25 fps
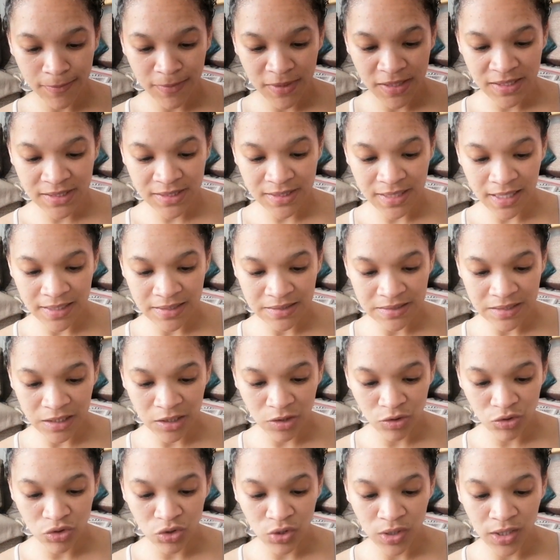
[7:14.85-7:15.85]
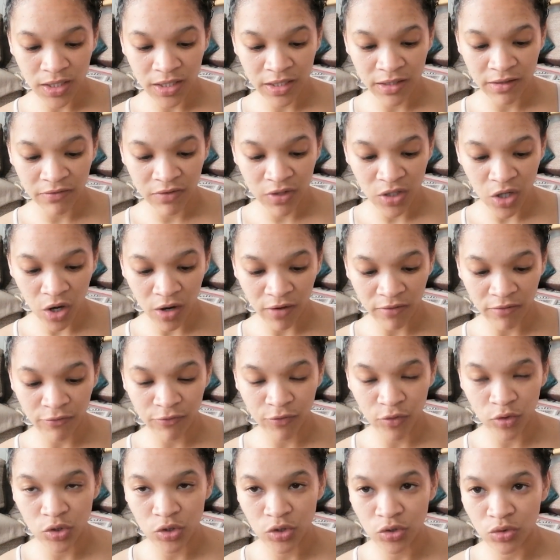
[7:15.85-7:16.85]
It says that you should leave it on
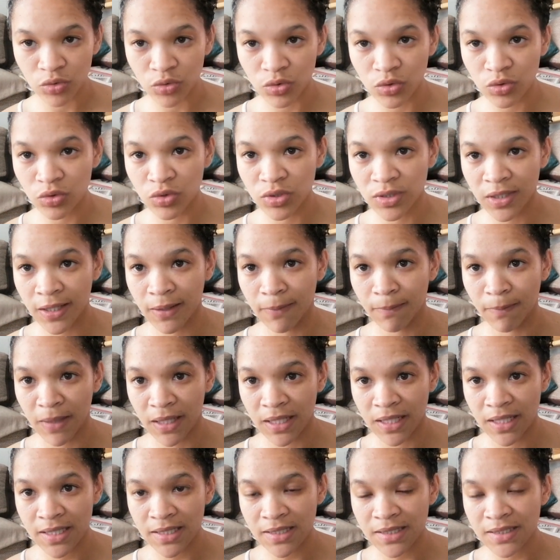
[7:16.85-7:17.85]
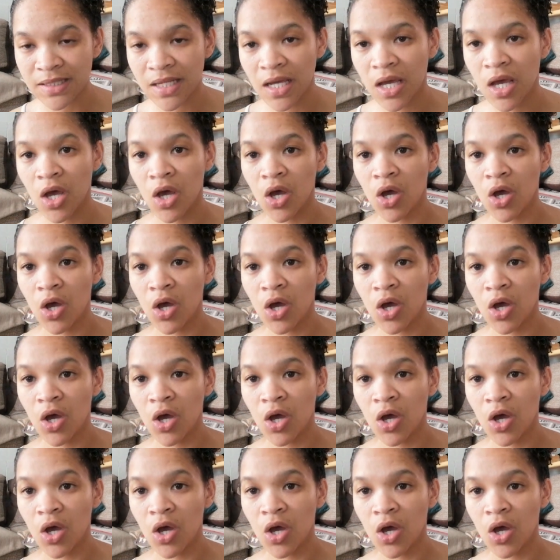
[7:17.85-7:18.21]
for 2 to 3 minutes.